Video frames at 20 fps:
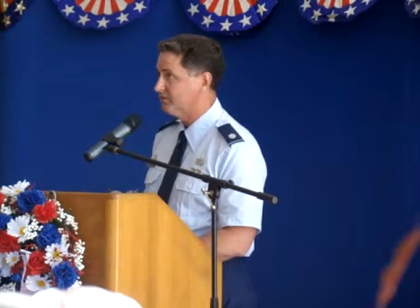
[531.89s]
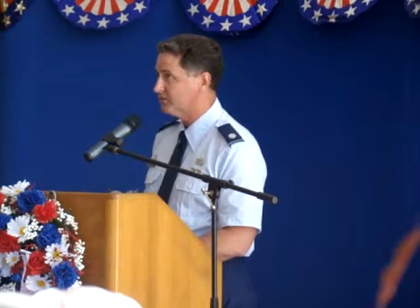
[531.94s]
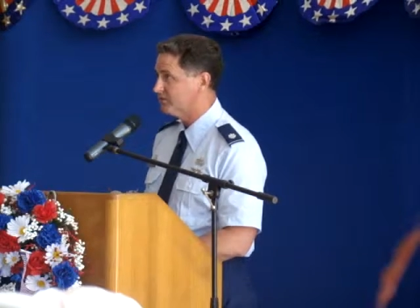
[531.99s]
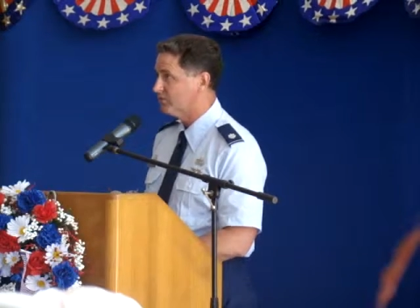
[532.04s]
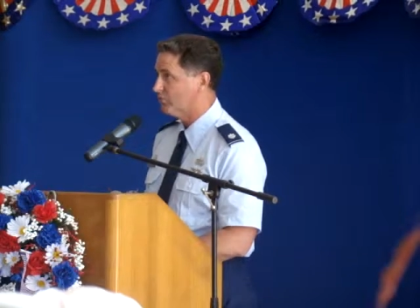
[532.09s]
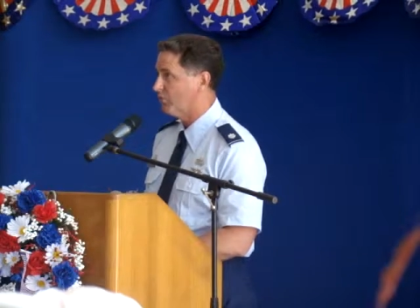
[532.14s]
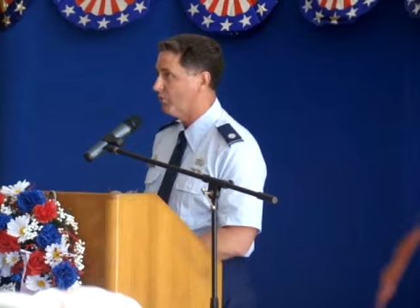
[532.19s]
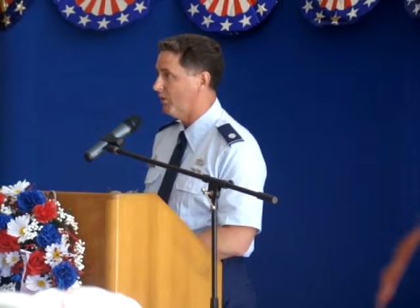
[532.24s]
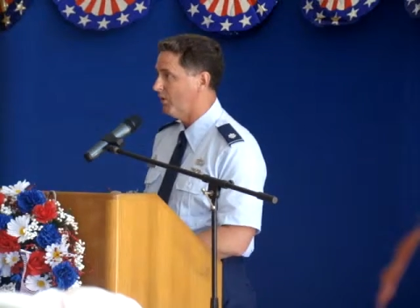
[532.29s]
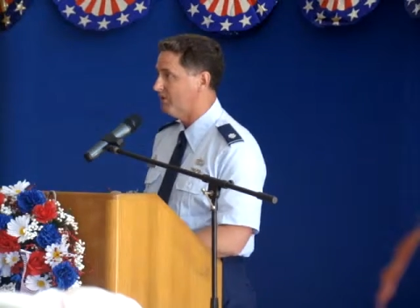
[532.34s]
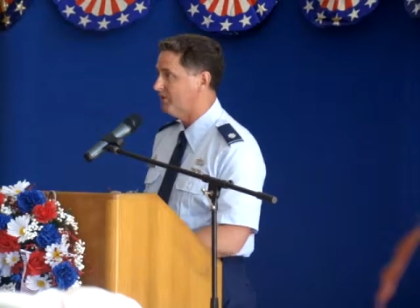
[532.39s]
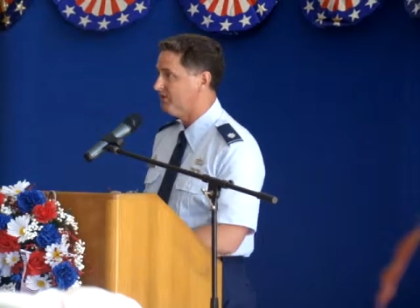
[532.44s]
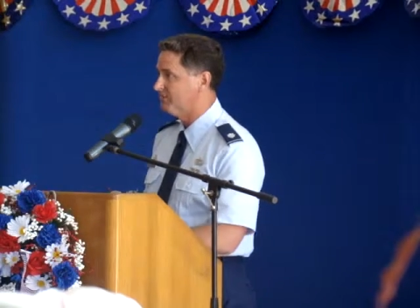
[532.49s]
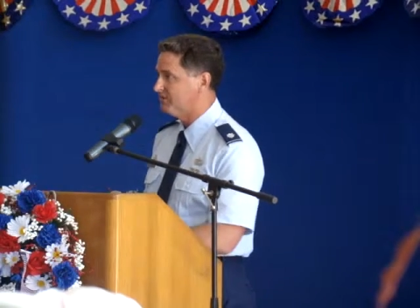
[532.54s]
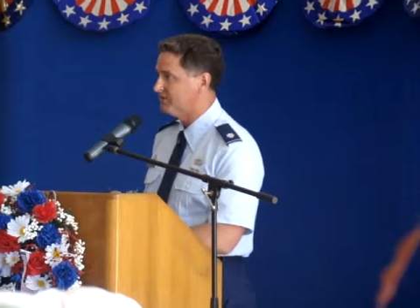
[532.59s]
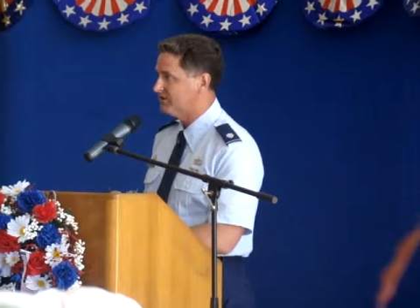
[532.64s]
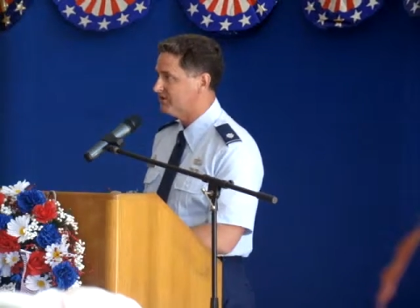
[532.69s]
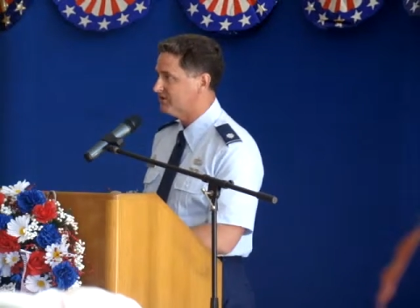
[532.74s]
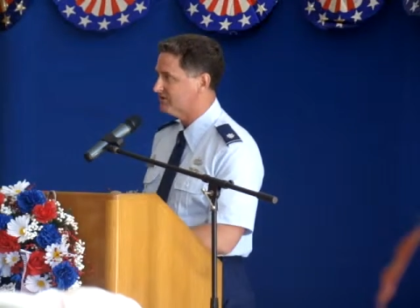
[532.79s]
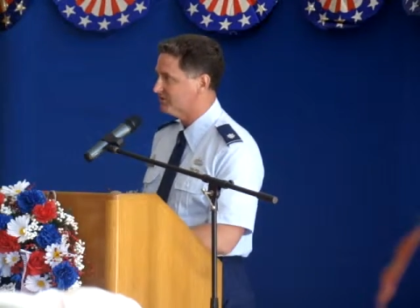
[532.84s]
it was quite a
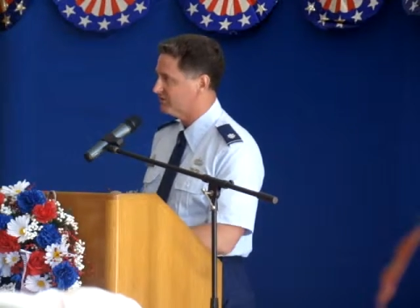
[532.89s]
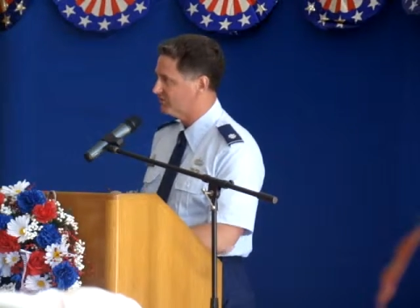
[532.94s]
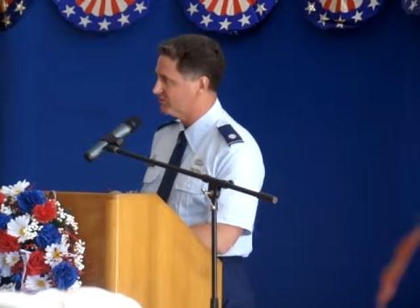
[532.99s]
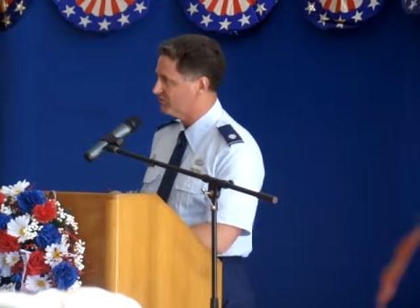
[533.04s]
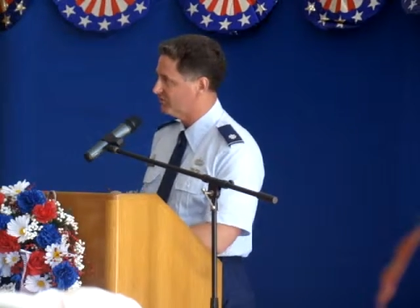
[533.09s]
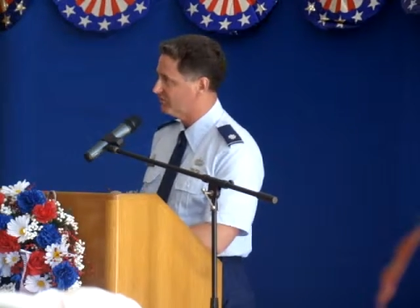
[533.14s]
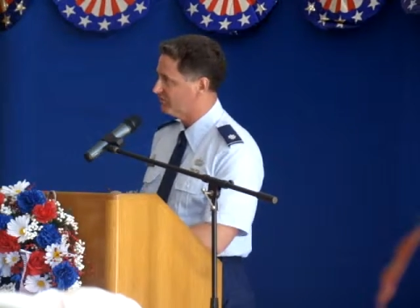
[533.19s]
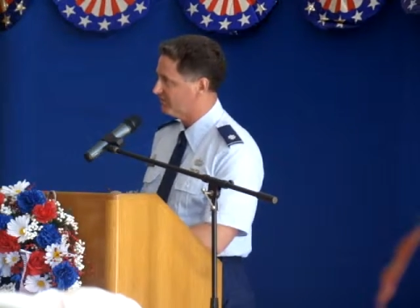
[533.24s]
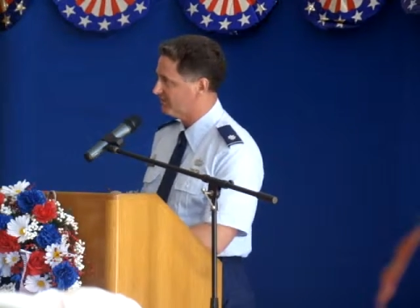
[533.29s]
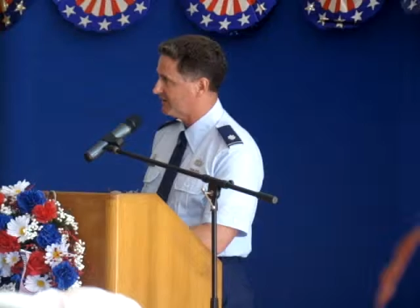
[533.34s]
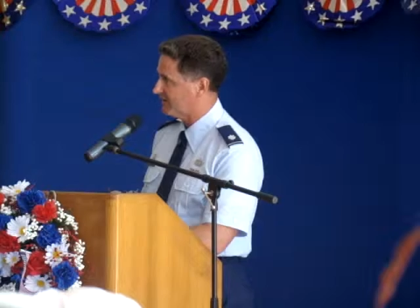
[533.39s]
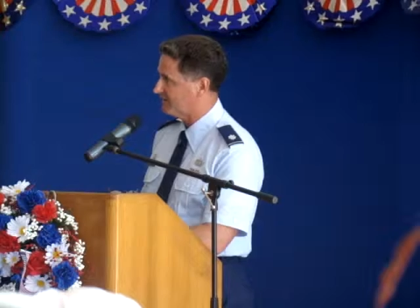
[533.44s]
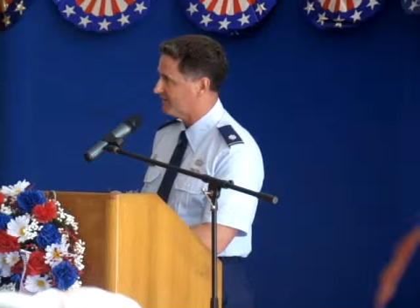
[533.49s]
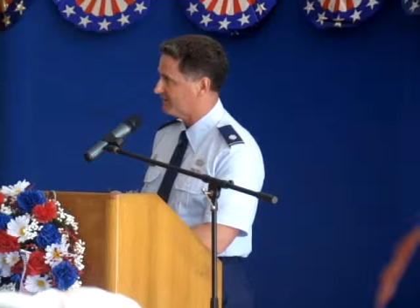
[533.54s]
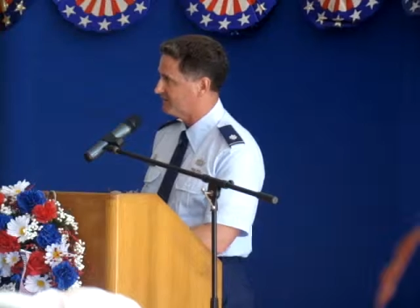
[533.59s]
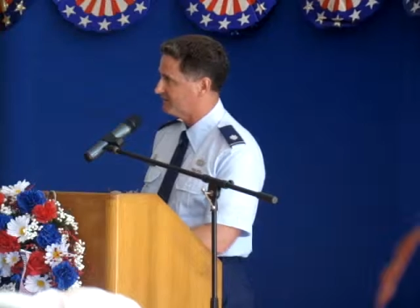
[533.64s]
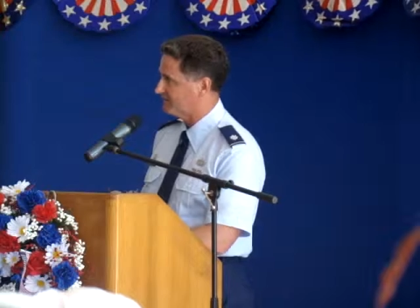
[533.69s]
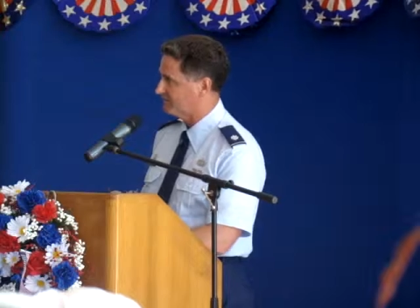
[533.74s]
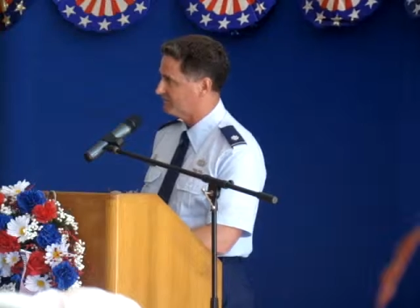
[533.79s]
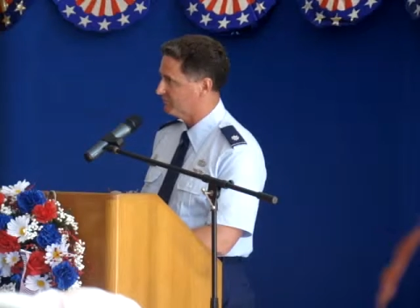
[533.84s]
busy control
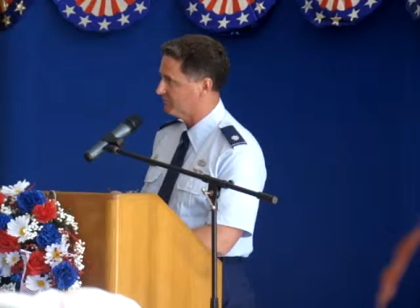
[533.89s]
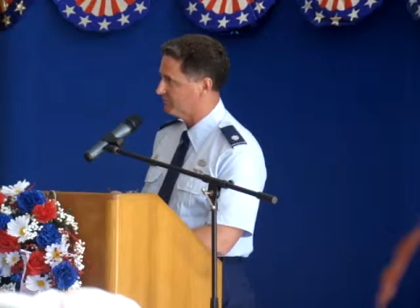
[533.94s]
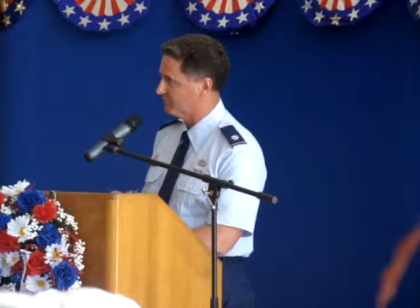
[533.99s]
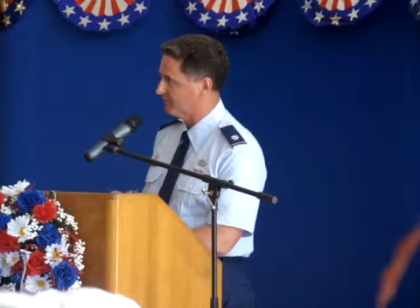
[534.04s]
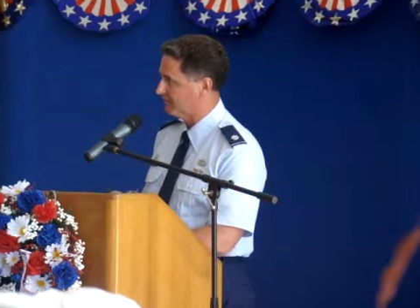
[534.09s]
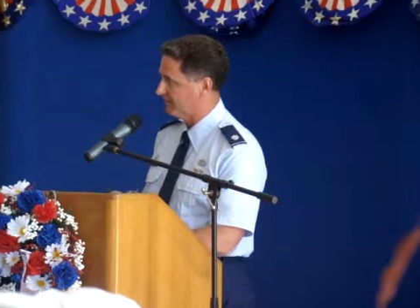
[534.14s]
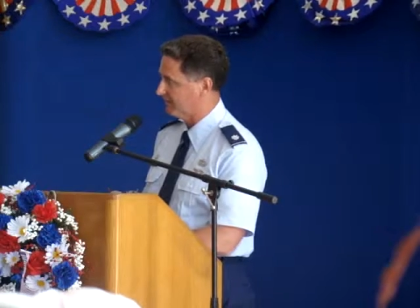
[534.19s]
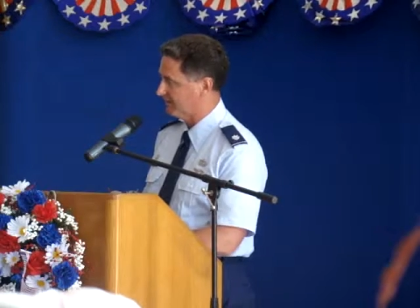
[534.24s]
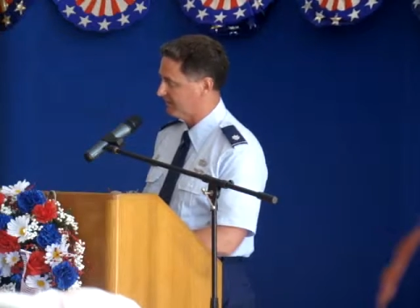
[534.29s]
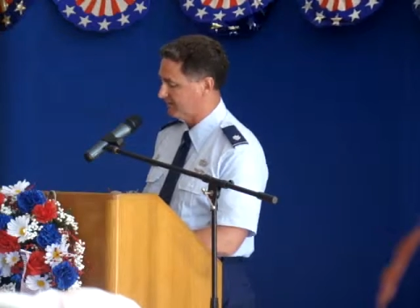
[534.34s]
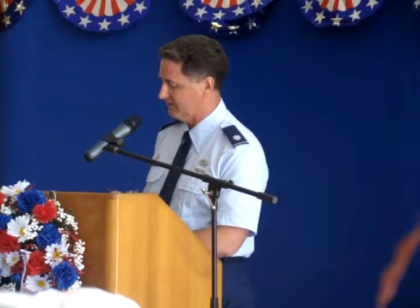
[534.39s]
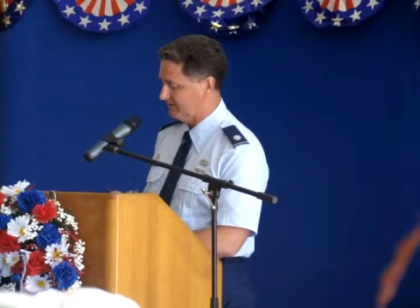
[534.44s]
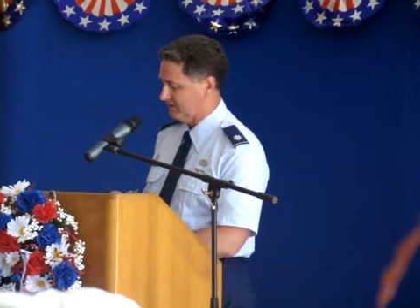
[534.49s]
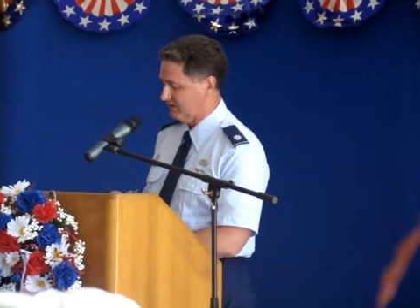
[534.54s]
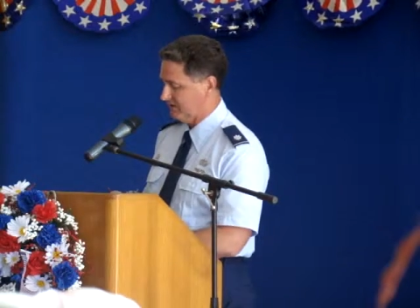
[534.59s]
tower to work at.